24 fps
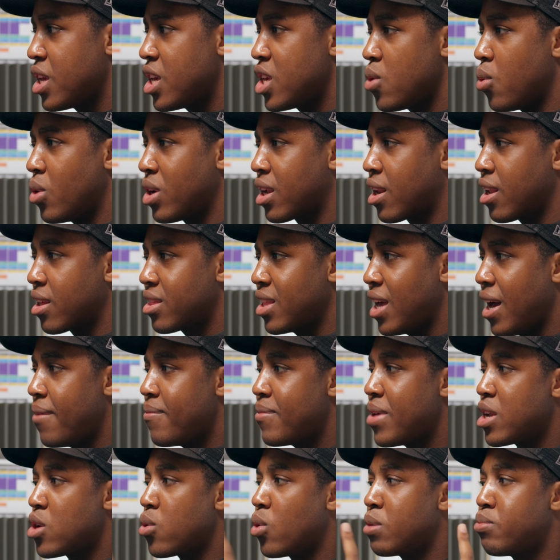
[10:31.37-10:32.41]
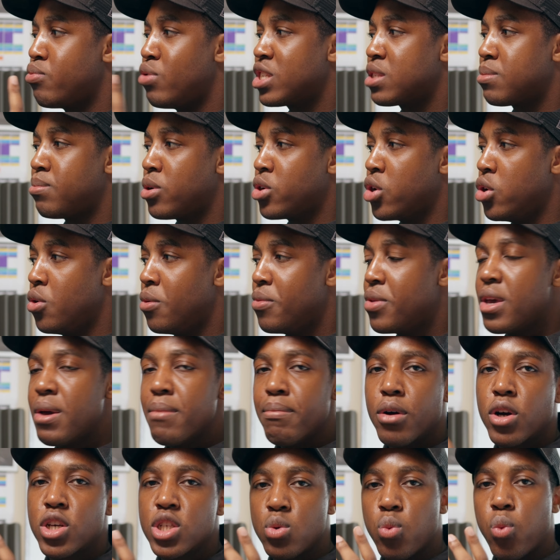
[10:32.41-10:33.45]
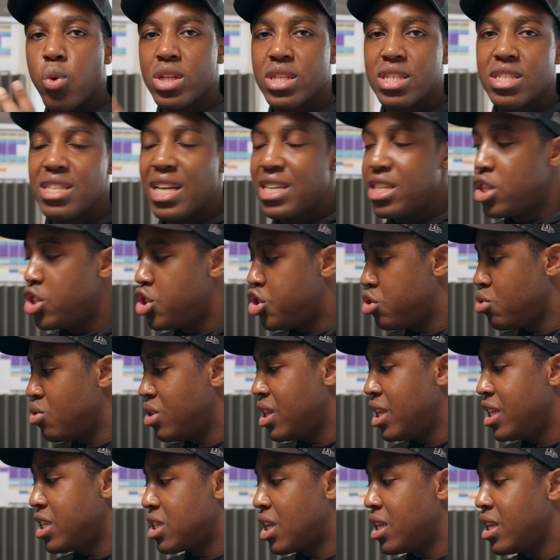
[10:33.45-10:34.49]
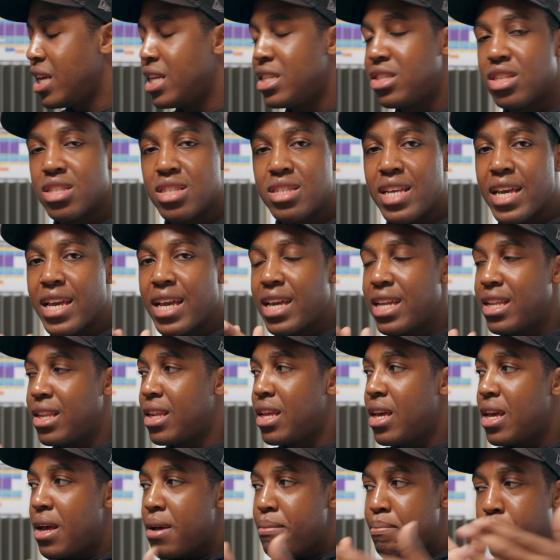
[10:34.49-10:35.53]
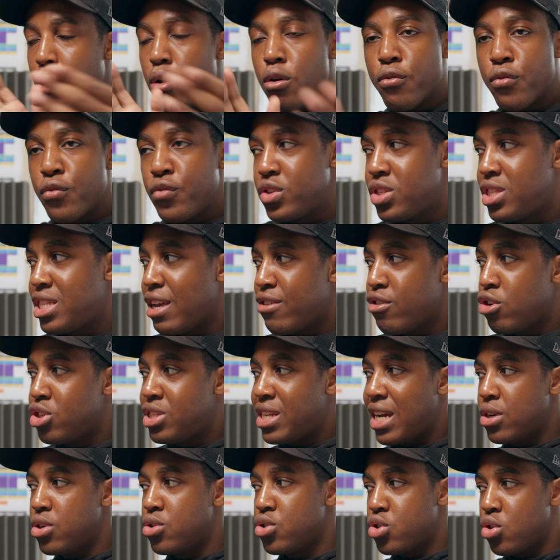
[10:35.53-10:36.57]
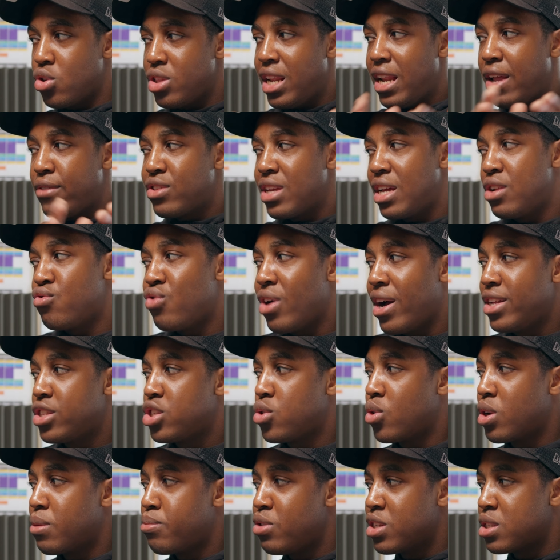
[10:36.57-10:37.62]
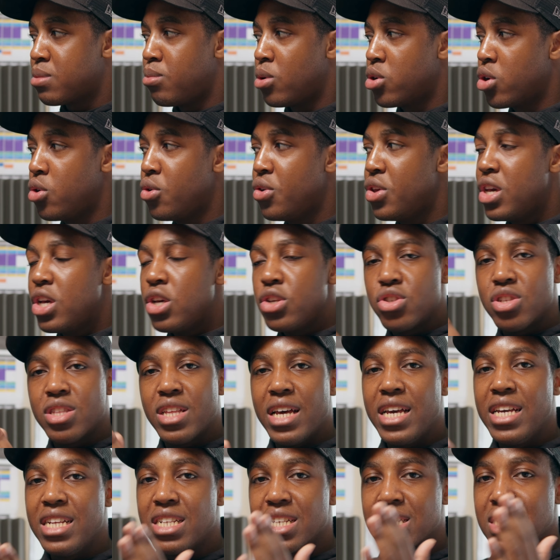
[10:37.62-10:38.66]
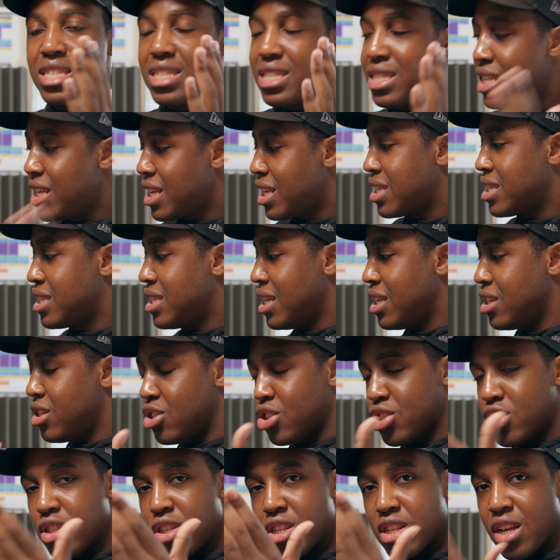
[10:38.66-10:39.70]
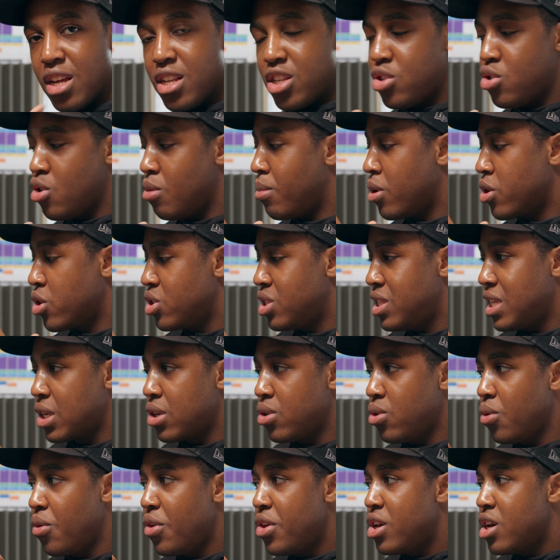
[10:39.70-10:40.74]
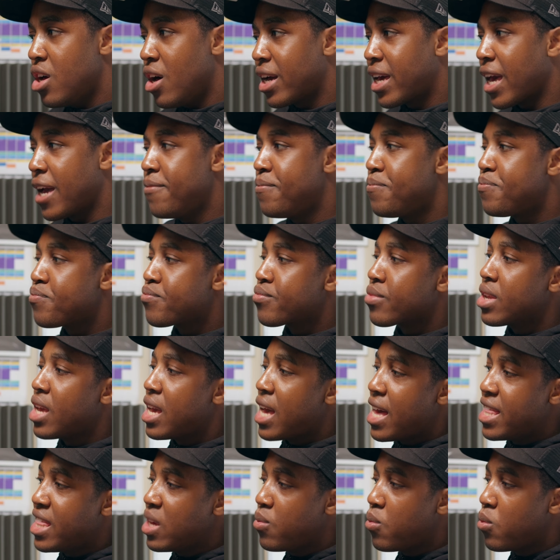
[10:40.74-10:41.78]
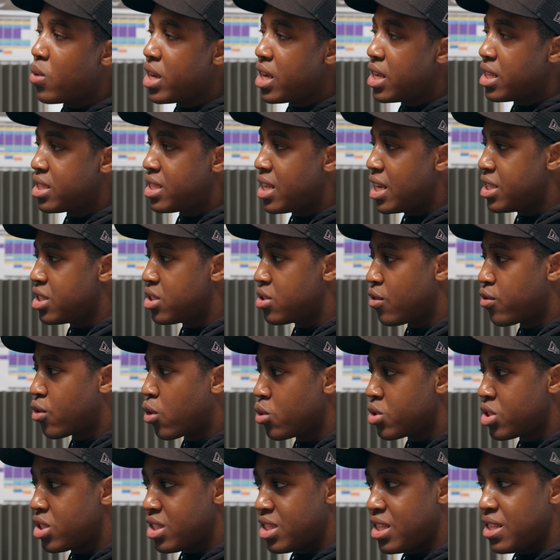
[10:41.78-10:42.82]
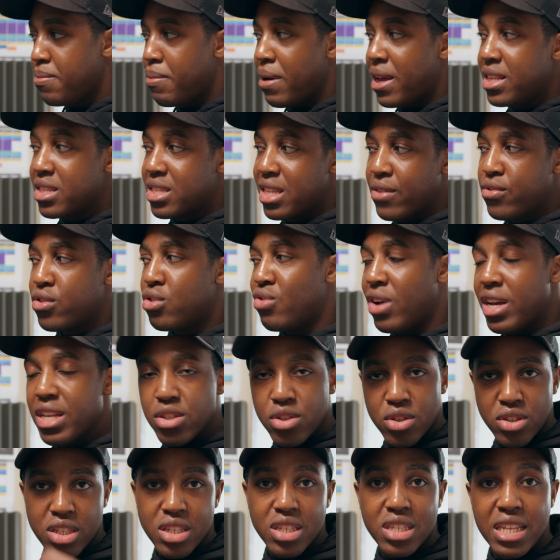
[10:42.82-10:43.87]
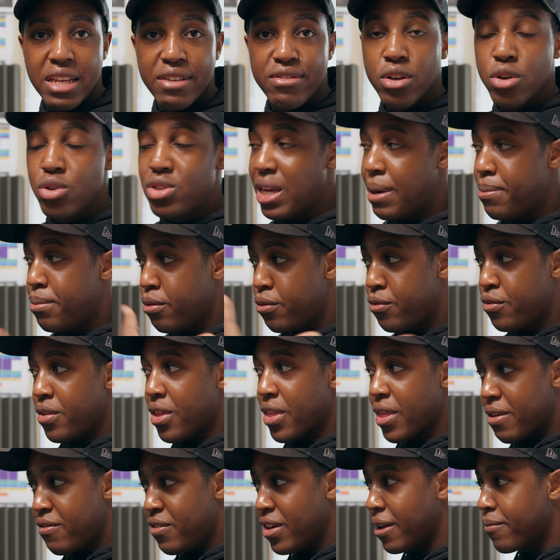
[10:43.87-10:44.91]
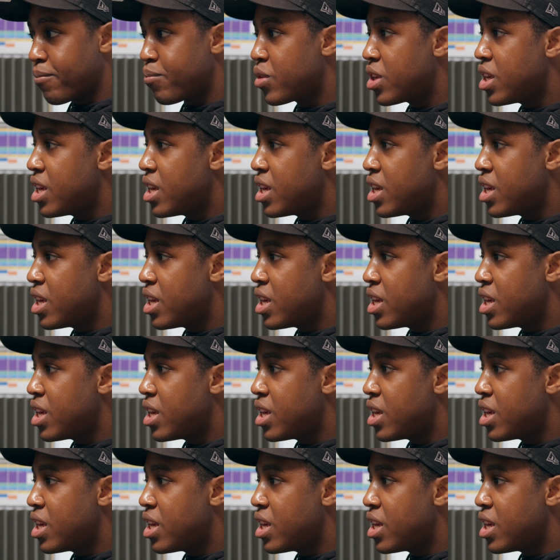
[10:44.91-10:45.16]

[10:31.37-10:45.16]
you want to click that, and you want to press mono, because what it's actually doing initially is just taking both stereo channels, so the left and right. So you want to press mono so that it just syncs it just into a mono signal, okay? And then where it says, of course, you see balance left and right, so it's a stereo type of thing.